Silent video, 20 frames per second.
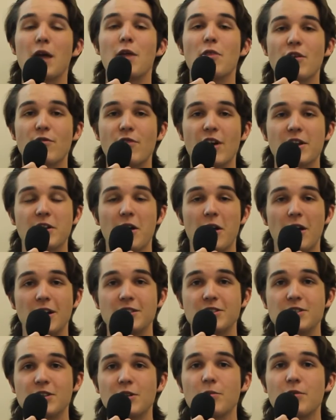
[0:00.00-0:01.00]
The event
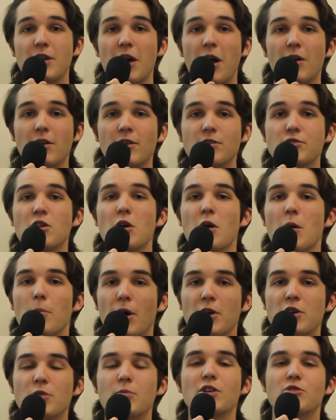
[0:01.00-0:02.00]
costs $0,
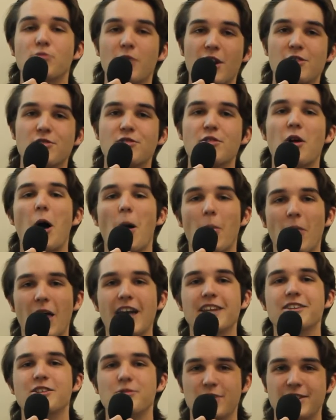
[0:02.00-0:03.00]
but you must register
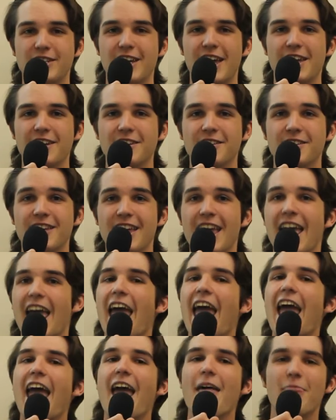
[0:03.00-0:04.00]
online to attend.
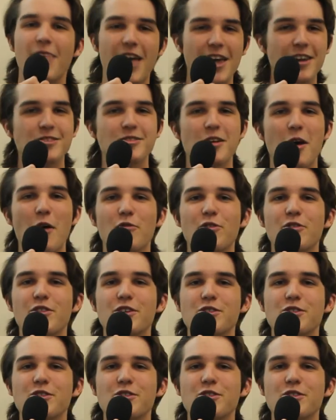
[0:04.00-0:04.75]
And that is all for